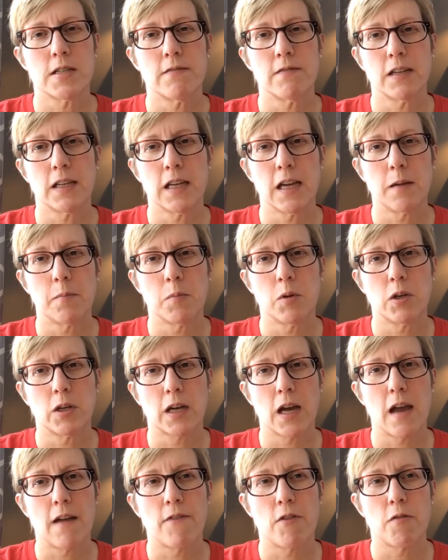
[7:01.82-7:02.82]
Stephen King
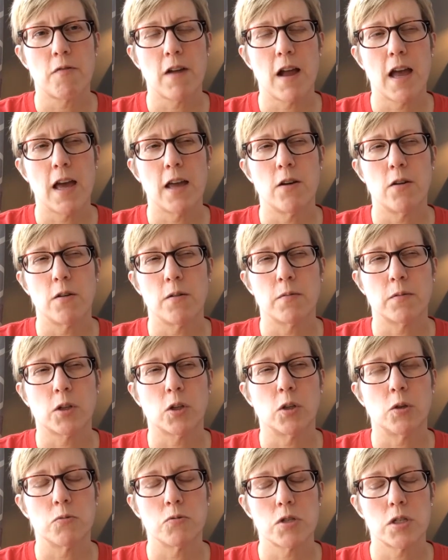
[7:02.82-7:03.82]
book I ever read or
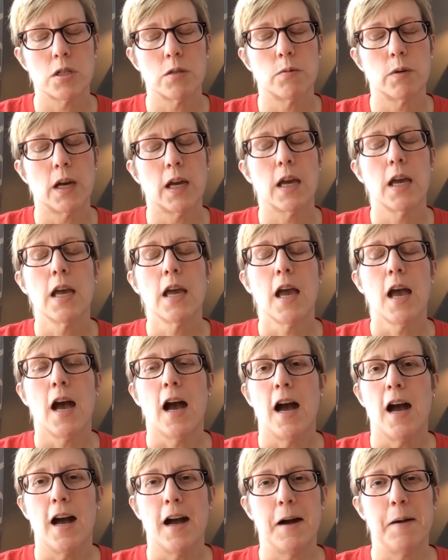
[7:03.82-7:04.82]
close to it.
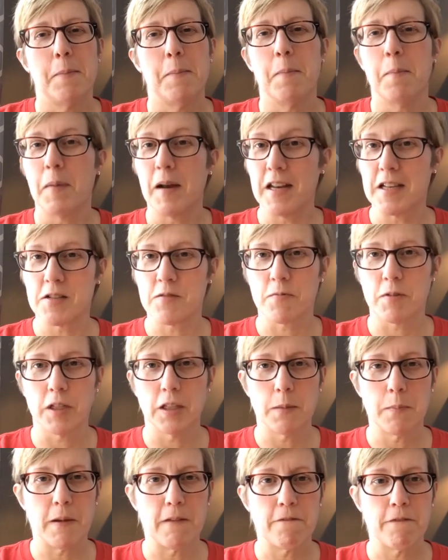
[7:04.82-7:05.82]
Um, but it's
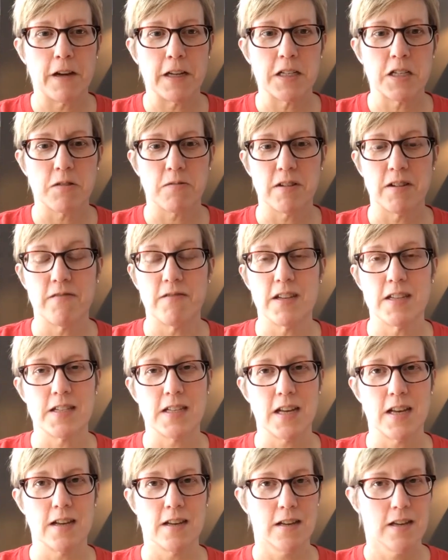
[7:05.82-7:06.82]
really been fun to
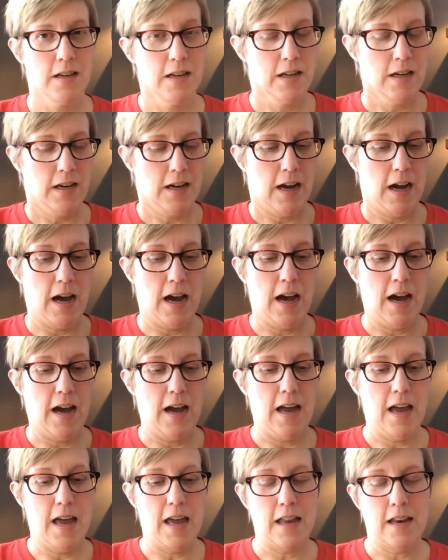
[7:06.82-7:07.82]
revisit
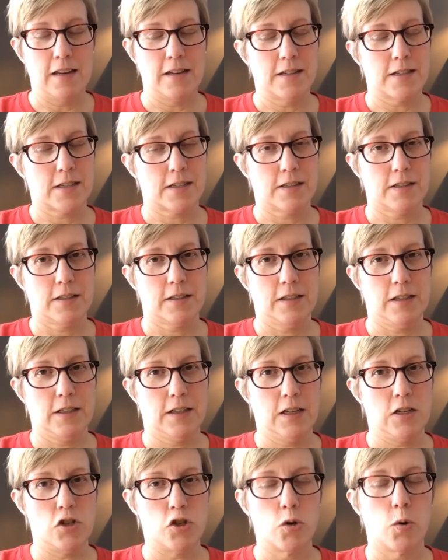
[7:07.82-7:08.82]
uh, and
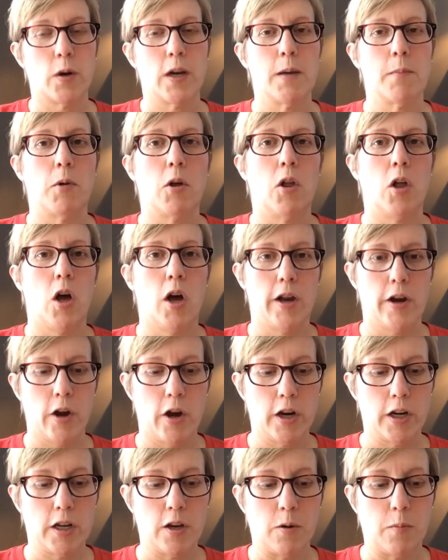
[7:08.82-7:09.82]
enjoyable on
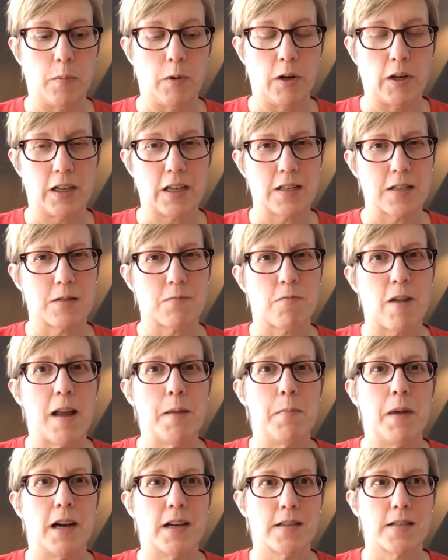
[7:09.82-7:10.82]
audiobook. It's
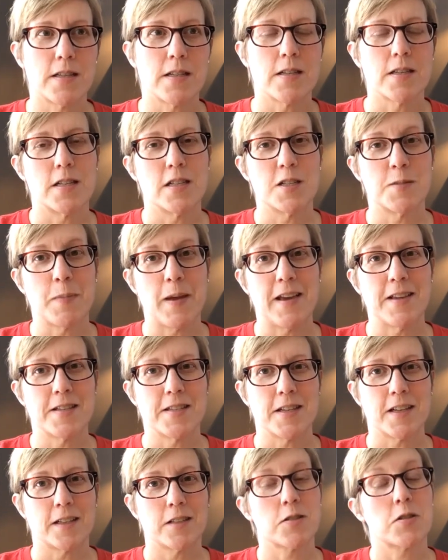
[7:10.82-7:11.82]
read by Sissy
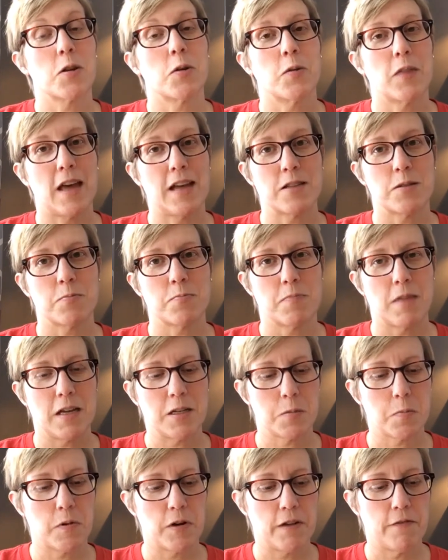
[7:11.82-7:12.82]
Spacek, so that's
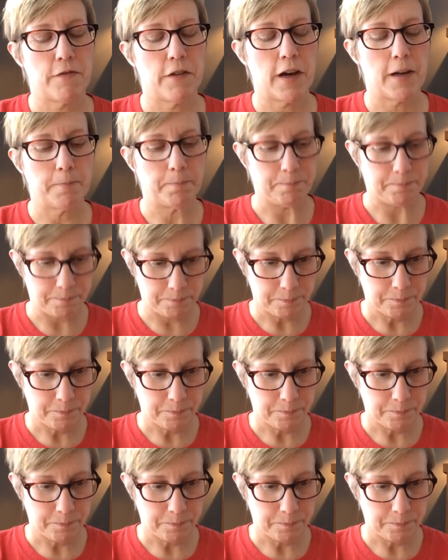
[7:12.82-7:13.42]
that's pretty fun.